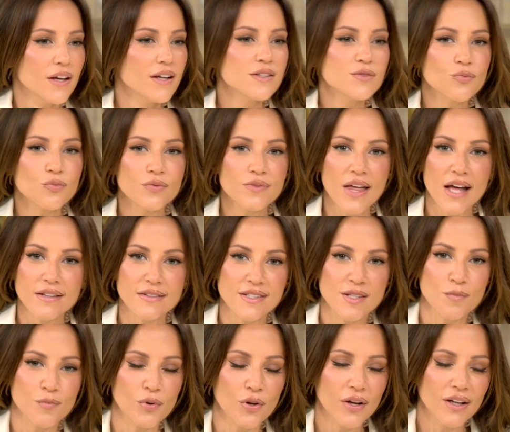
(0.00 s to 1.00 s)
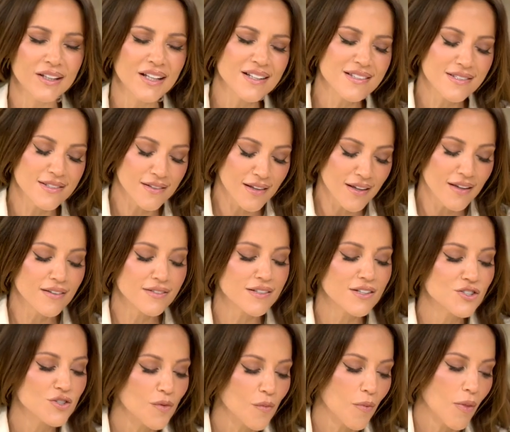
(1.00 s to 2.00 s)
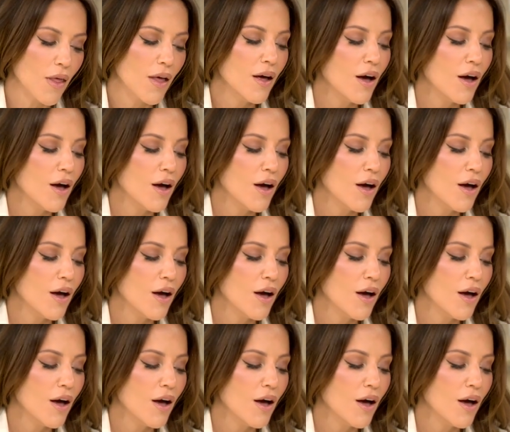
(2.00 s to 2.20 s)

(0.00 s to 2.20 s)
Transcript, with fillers: It's that simple, and it's oh, such a,